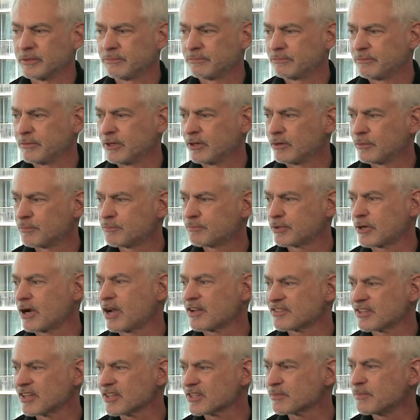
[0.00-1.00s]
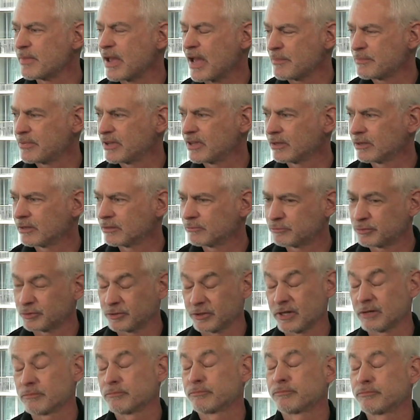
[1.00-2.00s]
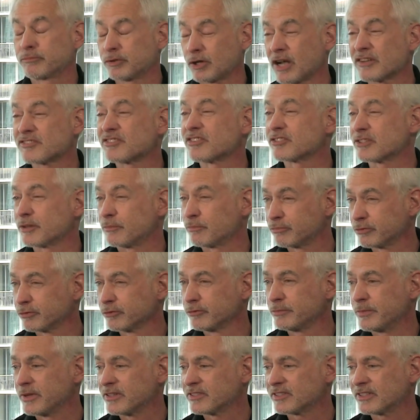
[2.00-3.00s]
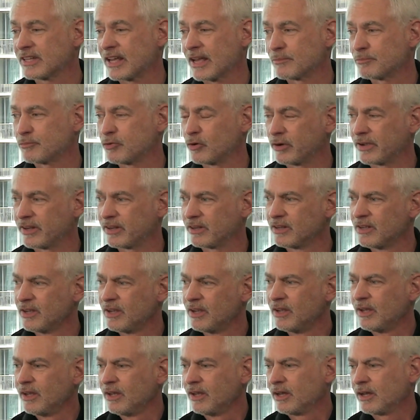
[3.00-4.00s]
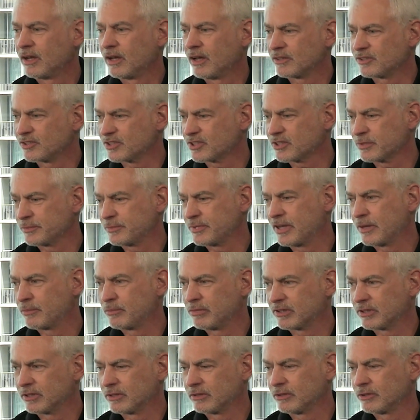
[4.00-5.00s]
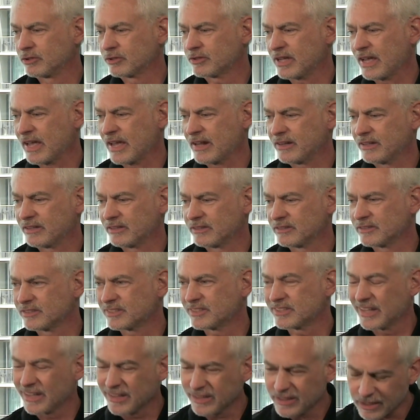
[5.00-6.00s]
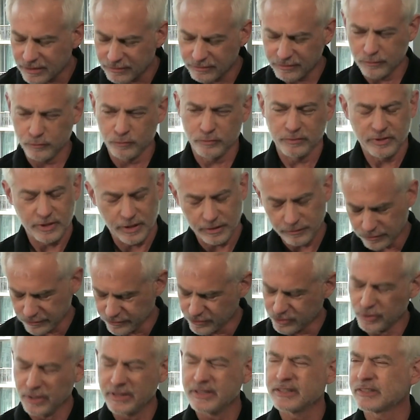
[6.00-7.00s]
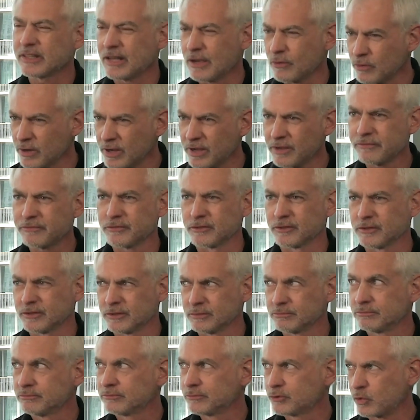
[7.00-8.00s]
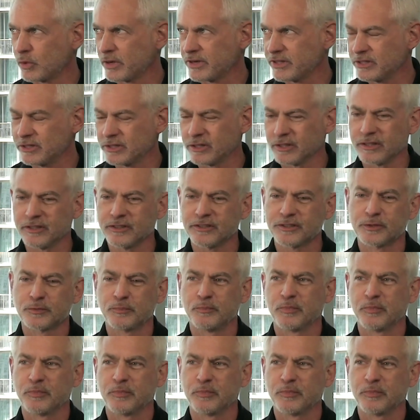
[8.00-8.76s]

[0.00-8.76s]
a process mapping, process improvement standpoint, just to be able to look at it and say, you've done it that way for 20 years,